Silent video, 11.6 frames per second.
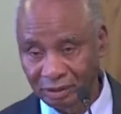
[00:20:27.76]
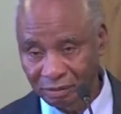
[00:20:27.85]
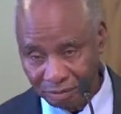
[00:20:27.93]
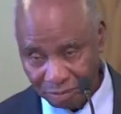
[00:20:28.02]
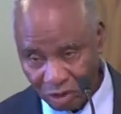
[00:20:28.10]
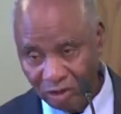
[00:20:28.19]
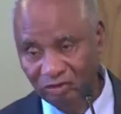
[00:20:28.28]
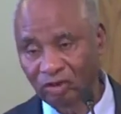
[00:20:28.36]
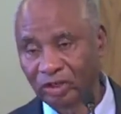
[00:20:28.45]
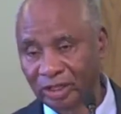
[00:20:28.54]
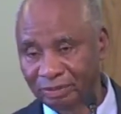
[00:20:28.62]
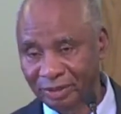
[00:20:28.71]
God
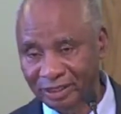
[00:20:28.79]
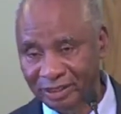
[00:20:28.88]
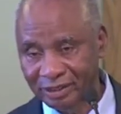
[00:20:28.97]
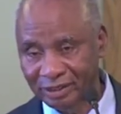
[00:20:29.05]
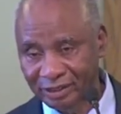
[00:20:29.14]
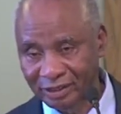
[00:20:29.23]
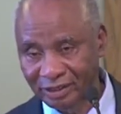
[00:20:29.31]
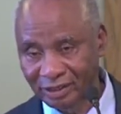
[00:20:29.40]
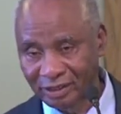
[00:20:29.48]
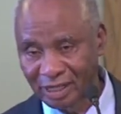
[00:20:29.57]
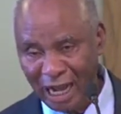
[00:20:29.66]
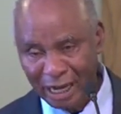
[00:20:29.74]
forgive my sins.
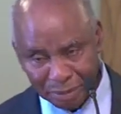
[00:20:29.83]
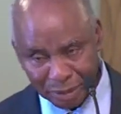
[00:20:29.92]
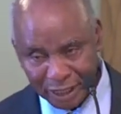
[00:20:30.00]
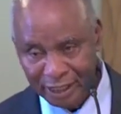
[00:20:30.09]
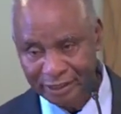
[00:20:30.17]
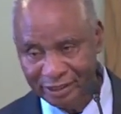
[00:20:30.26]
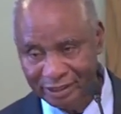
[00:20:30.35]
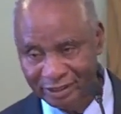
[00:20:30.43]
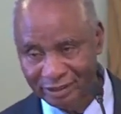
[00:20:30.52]
And mean it.